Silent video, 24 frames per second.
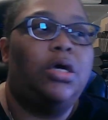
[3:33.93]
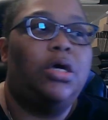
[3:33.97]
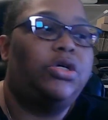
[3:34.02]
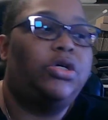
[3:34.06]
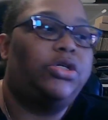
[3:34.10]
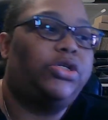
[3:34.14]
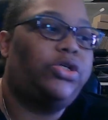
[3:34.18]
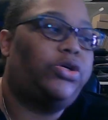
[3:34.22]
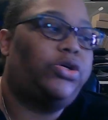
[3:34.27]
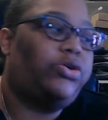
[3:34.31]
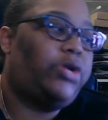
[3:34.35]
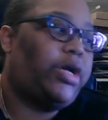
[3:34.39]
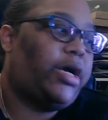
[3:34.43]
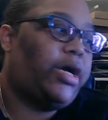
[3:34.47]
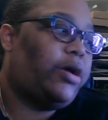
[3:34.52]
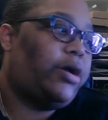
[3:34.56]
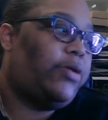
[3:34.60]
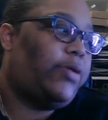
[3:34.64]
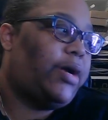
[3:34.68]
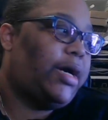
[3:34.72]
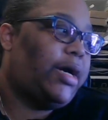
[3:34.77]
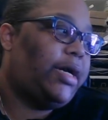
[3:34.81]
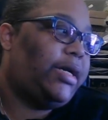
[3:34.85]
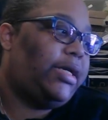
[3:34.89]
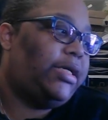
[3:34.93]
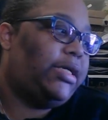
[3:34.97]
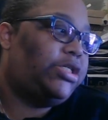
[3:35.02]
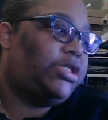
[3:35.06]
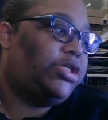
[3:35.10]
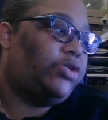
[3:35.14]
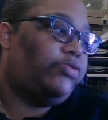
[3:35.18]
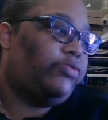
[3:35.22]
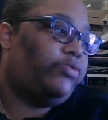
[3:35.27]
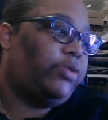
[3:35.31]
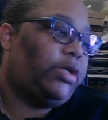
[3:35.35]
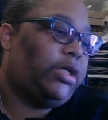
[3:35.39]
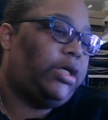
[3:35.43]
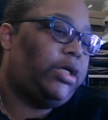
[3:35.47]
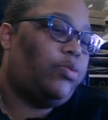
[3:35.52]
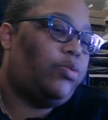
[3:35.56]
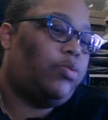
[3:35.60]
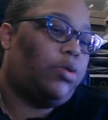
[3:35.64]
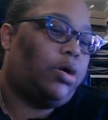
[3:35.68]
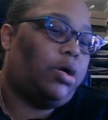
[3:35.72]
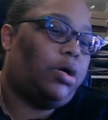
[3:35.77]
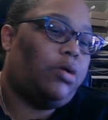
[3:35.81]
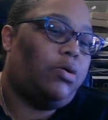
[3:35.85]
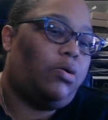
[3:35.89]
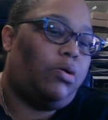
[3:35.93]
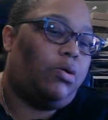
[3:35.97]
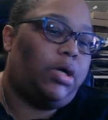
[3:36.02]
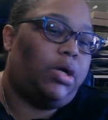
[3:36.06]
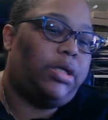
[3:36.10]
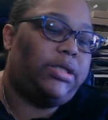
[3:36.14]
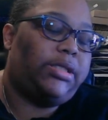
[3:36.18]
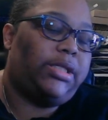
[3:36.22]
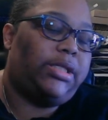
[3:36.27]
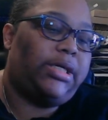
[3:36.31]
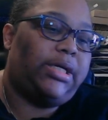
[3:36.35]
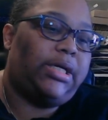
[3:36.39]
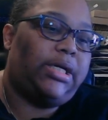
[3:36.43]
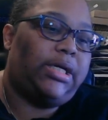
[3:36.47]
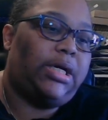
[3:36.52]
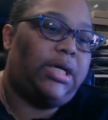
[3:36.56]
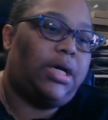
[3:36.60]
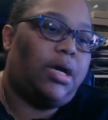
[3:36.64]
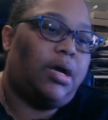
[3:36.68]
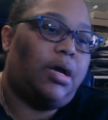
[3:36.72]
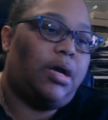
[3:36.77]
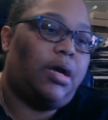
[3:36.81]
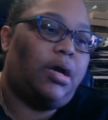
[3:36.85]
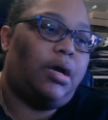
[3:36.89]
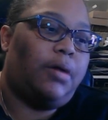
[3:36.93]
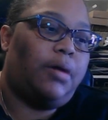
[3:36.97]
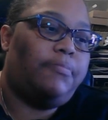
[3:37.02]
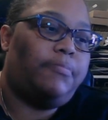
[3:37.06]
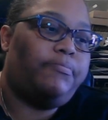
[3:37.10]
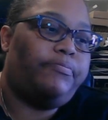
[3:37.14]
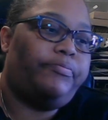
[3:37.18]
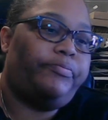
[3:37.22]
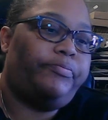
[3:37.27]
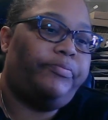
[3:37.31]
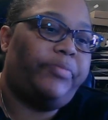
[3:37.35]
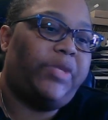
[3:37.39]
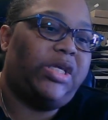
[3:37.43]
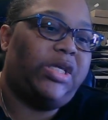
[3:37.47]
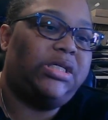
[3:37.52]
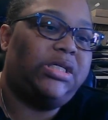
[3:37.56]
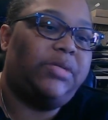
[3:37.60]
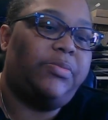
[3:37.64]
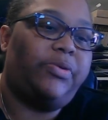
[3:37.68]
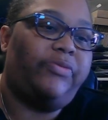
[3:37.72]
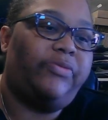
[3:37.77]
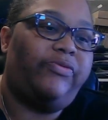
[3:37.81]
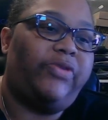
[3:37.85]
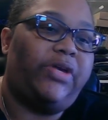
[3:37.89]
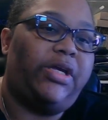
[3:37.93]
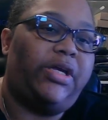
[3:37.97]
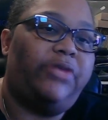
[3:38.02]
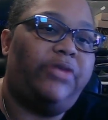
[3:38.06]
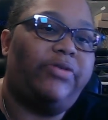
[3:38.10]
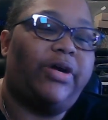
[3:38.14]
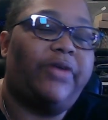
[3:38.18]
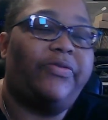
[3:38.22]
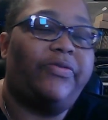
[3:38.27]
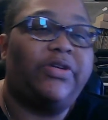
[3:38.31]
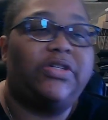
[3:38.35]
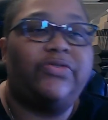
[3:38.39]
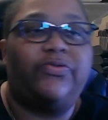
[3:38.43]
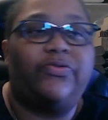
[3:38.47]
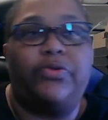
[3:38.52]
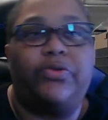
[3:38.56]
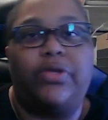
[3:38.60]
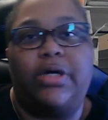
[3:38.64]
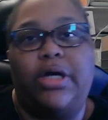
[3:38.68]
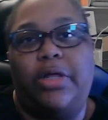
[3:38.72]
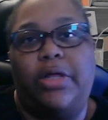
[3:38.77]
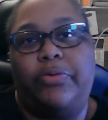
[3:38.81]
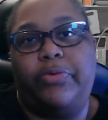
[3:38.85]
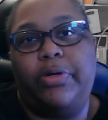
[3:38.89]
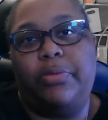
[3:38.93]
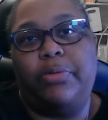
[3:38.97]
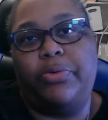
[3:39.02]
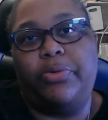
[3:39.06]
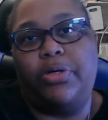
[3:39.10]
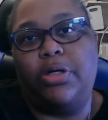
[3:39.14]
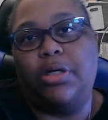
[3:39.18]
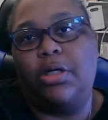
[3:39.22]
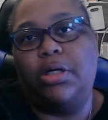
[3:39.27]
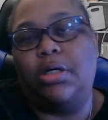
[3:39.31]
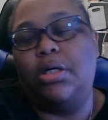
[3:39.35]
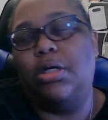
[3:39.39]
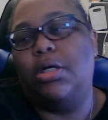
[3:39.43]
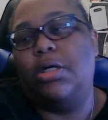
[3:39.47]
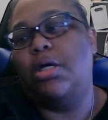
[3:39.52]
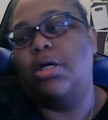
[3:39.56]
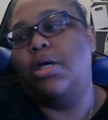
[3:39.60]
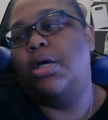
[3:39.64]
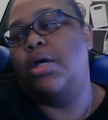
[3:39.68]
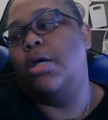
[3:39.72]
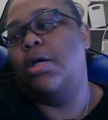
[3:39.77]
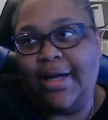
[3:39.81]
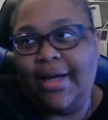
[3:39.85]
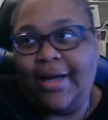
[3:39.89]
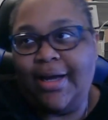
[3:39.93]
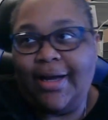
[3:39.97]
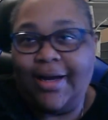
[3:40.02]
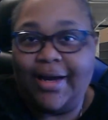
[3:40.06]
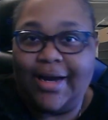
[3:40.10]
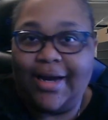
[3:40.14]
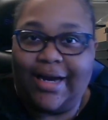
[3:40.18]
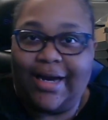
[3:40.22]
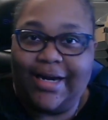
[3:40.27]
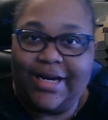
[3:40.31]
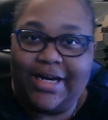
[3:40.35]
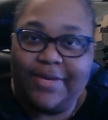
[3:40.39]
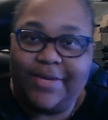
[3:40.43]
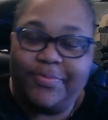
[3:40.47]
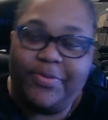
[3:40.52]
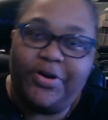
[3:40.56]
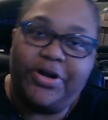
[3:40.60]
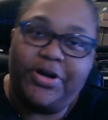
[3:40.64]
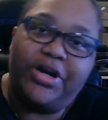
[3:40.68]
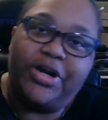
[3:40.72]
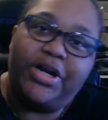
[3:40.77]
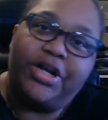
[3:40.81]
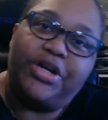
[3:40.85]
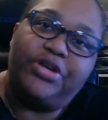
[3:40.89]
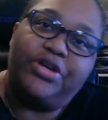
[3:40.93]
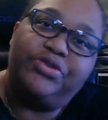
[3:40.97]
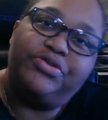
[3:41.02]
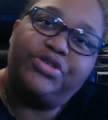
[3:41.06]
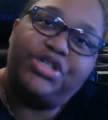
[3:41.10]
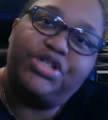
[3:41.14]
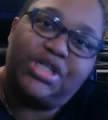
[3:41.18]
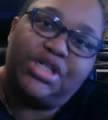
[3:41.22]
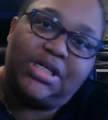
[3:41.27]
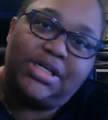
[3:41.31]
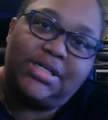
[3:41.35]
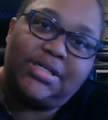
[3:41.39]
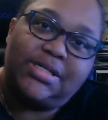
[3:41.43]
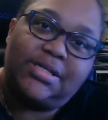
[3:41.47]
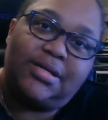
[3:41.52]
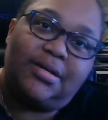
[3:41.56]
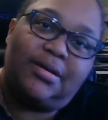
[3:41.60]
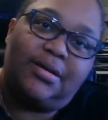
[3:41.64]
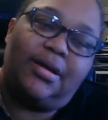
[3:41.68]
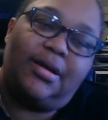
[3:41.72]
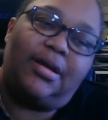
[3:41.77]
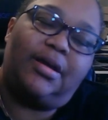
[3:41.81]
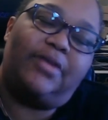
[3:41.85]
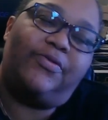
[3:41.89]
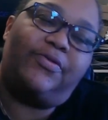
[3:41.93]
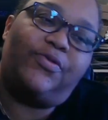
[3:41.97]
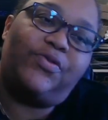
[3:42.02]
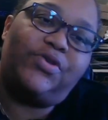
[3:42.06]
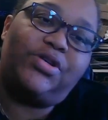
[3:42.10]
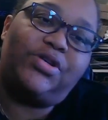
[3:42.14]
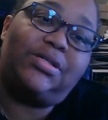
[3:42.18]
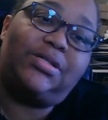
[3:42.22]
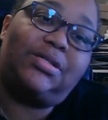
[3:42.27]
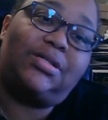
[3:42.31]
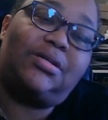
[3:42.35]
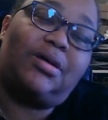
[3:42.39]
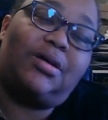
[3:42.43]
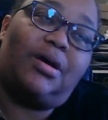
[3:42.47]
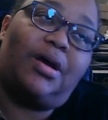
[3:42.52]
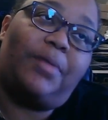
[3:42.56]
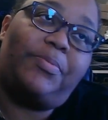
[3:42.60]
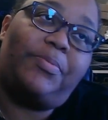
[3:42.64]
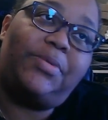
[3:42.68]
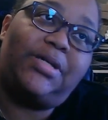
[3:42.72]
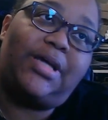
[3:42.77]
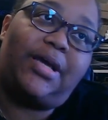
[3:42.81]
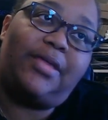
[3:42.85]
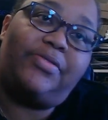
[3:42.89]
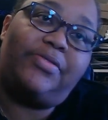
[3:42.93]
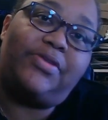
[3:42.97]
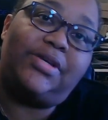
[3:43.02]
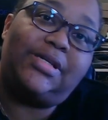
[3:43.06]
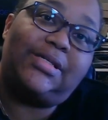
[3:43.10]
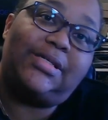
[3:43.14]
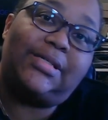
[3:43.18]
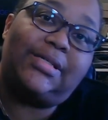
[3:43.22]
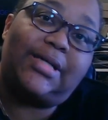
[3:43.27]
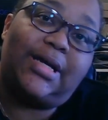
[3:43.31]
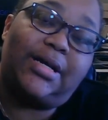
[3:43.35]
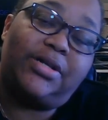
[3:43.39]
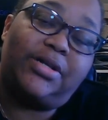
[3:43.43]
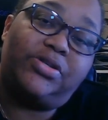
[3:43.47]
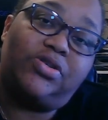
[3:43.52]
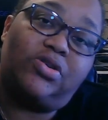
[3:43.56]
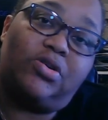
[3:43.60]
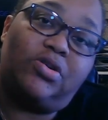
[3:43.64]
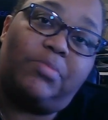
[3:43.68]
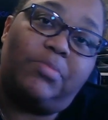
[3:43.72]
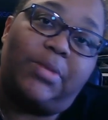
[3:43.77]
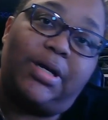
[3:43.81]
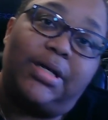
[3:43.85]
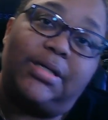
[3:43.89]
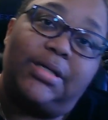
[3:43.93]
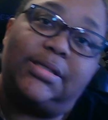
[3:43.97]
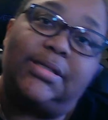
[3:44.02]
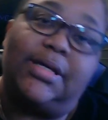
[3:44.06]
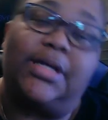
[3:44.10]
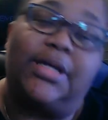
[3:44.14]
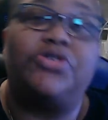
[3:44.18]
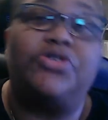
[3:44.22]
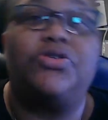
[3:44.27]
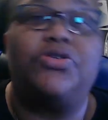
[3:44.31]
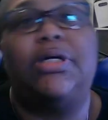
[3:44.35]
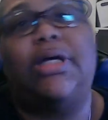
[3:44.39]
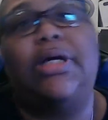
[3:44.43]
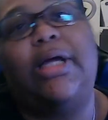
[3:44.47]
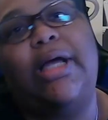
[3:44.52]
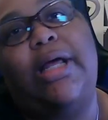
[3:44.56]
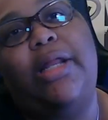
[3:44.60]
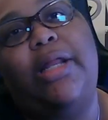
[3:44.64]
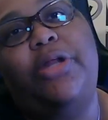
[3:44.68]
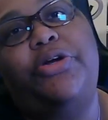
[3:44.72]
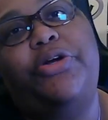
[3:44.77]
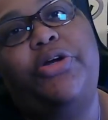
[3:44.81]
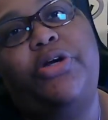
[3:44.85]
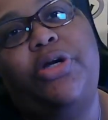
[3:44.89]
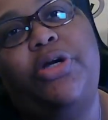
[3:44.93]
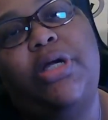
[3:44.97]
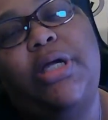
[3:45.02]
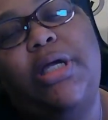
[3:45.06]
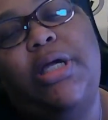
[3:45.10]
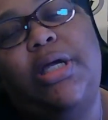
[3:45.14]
So now I need to really work on the some of the graphics for the coloring book. I need to put in a new sheet and, of course, update the status on my scheduling calendar